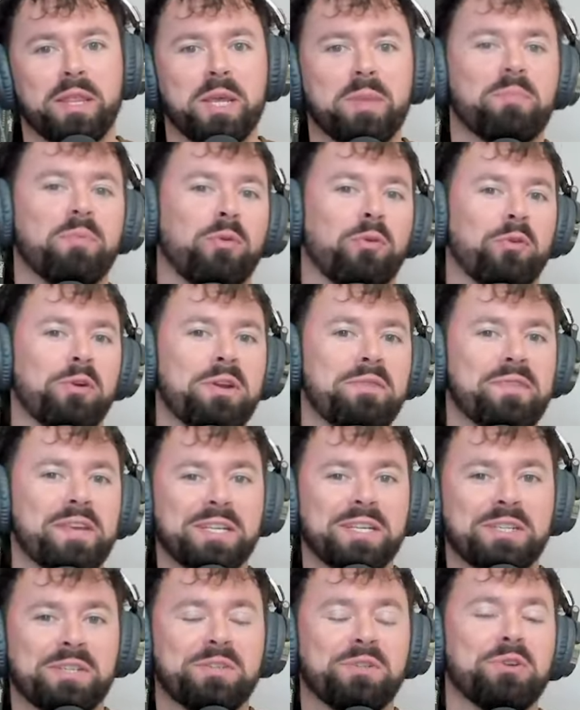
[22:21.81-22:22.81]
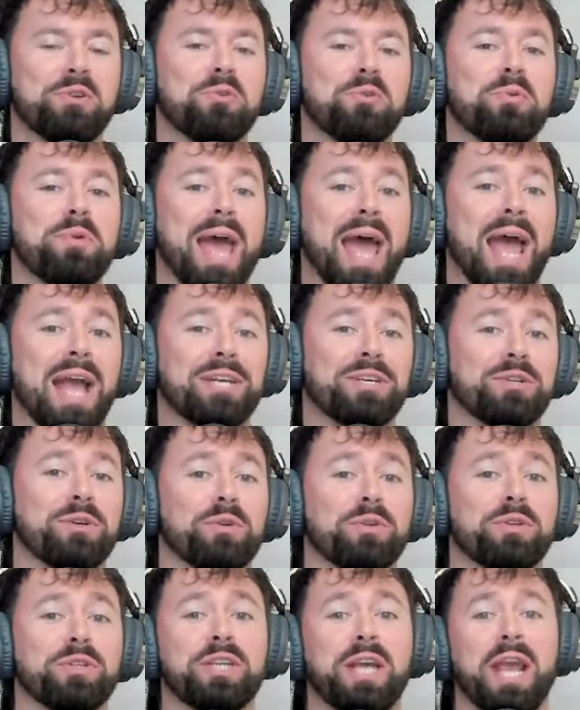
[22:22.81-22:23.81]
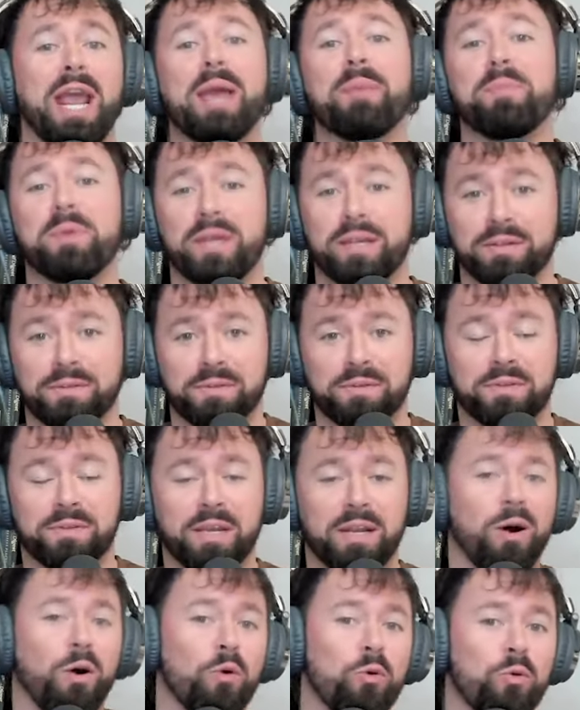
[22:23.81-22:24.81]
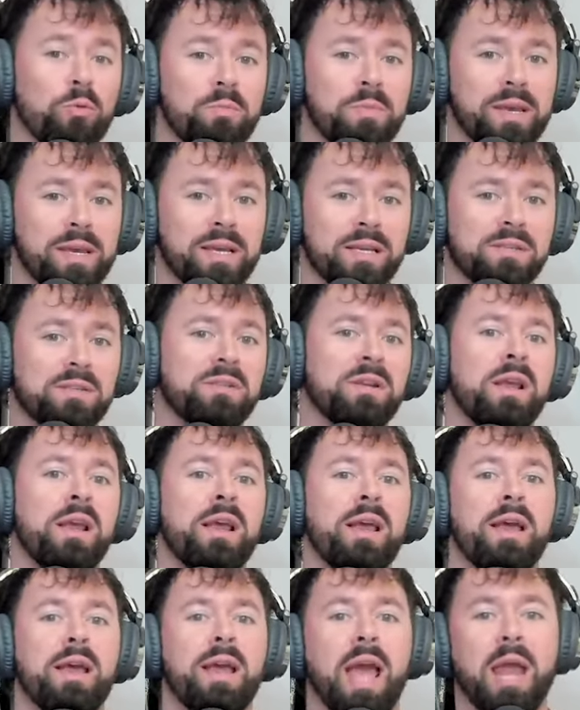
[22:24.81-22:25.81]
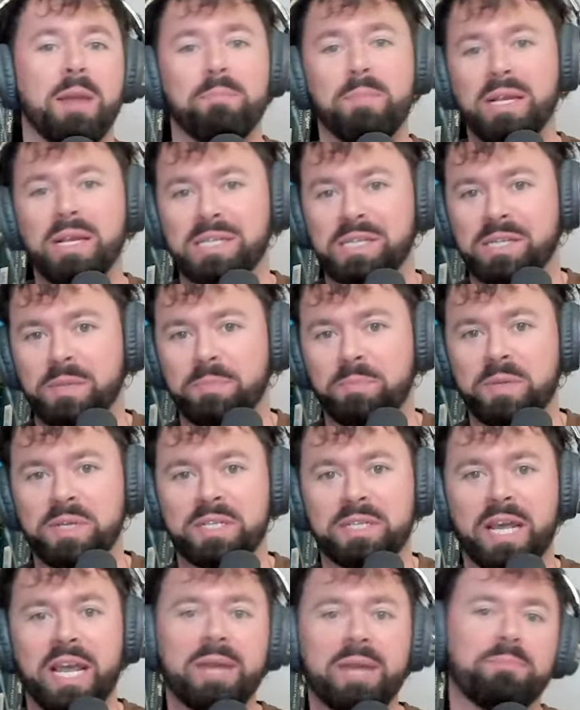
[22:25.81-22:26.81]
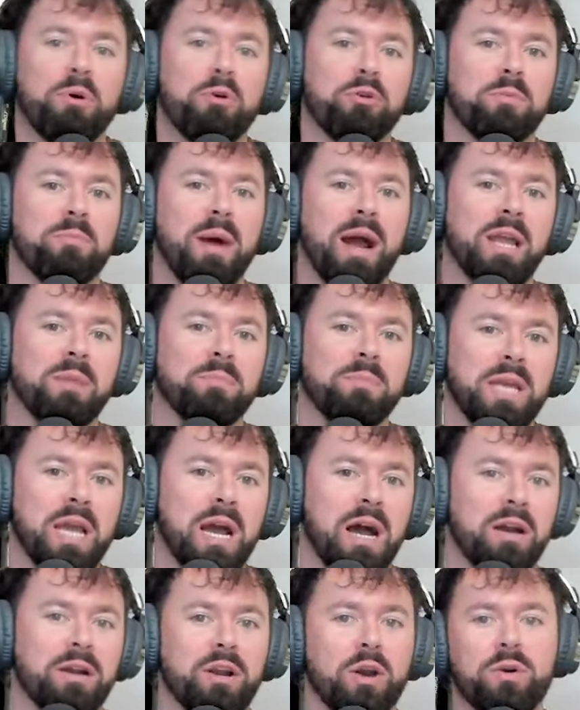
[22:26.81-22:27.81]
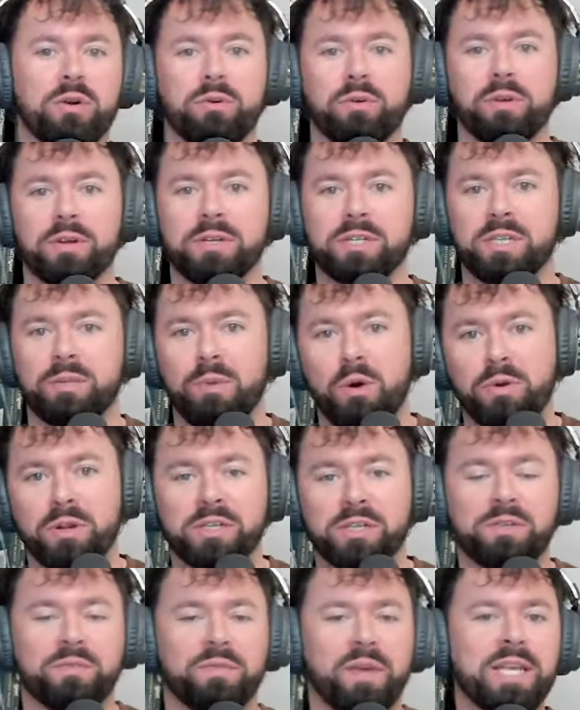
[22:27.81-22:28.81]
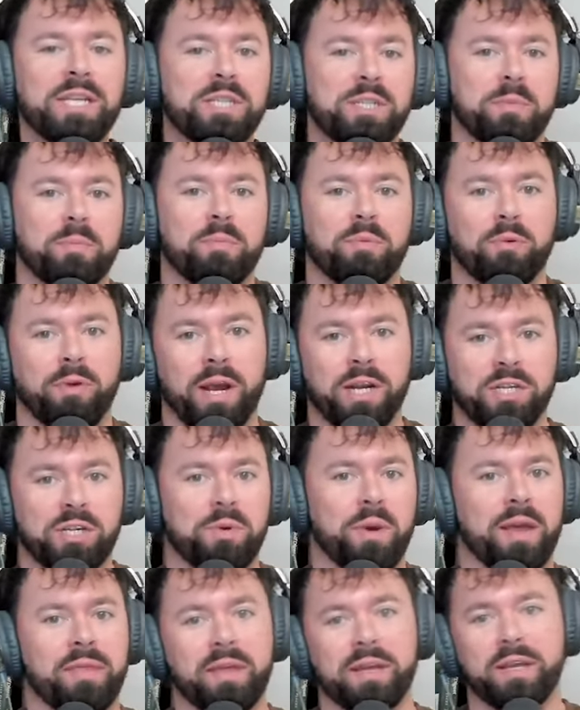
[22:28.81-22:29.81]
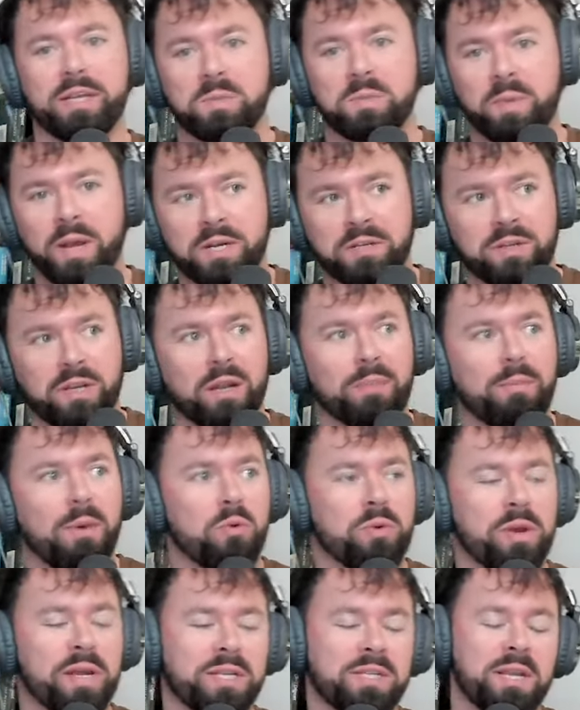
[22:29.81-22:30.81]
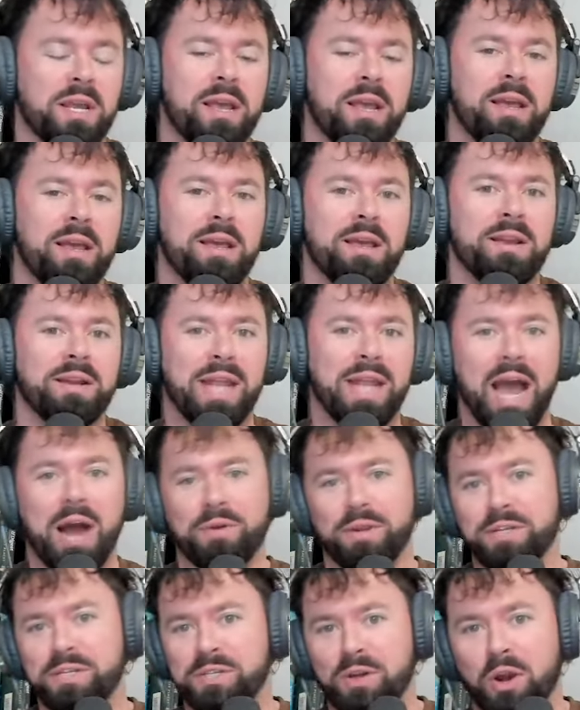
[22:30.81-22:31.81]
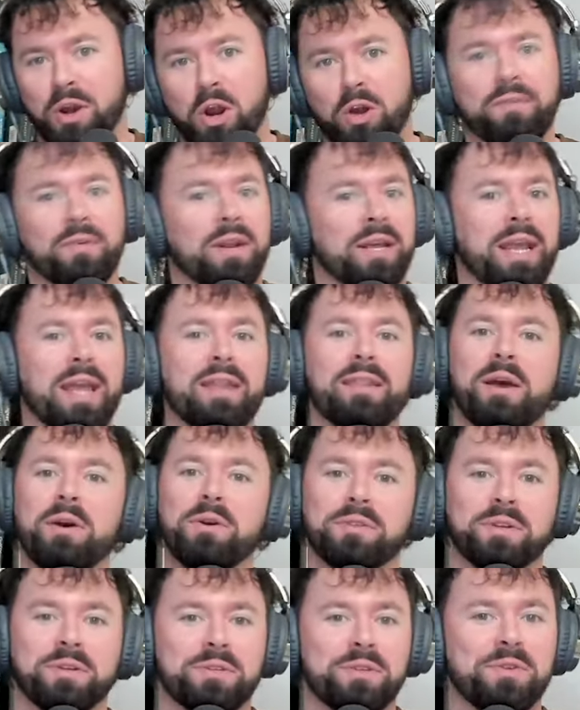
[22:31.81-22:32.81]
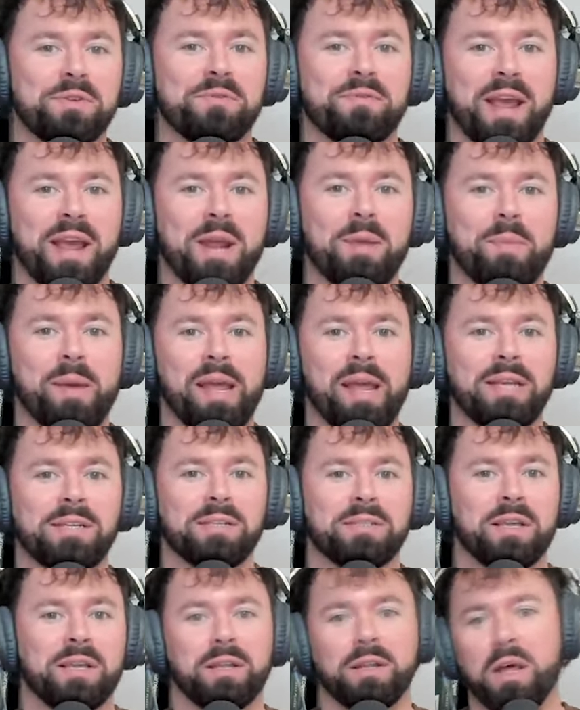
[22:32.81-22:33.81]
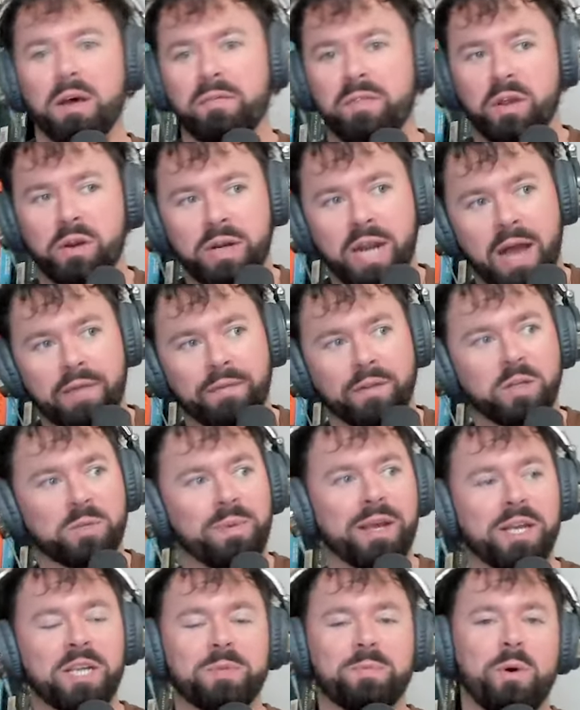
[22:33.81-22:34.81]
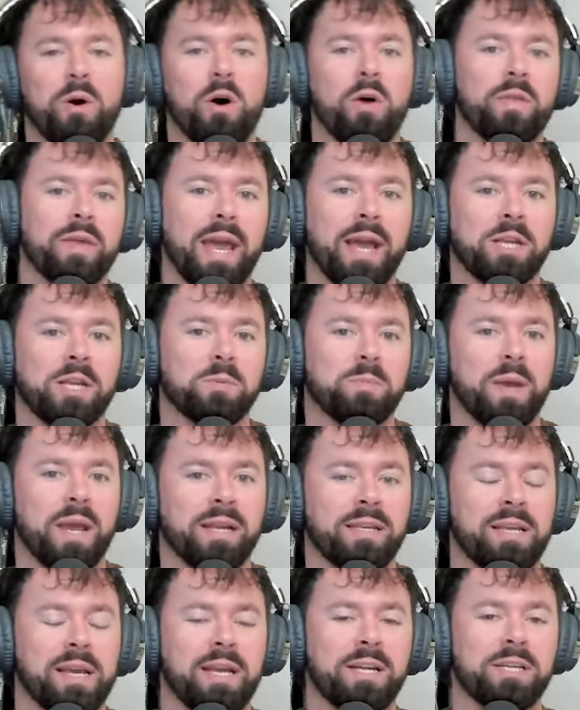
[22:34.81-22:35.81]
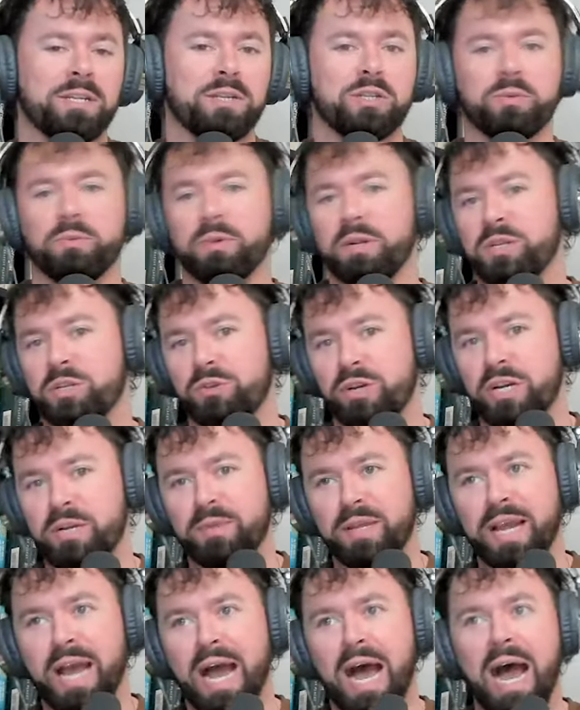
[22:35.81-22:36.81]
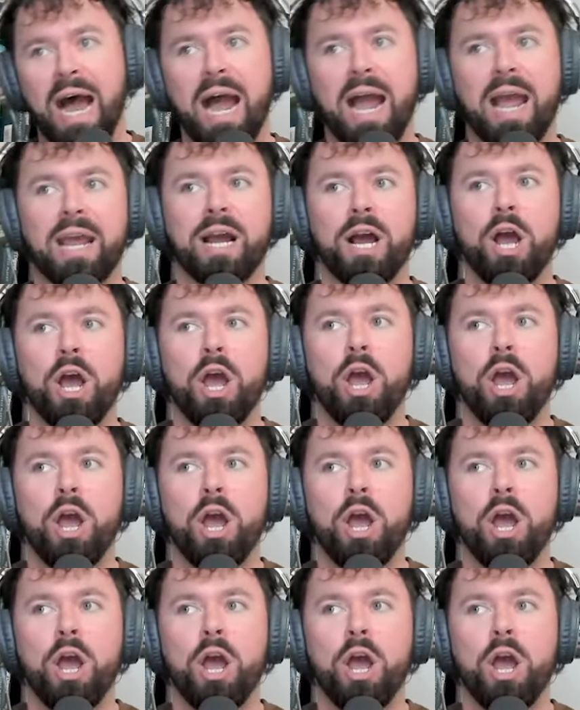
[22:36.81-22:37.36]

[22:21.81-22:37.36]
The previous two national champions in Ole Miss and Mississippi State, both Mike Bianco and Chris Lemonis, faced some pressure, I think, especially Lemonis, down in Starkville. Again, those are two fan bases that love their college baseball. The expectations are extremely high.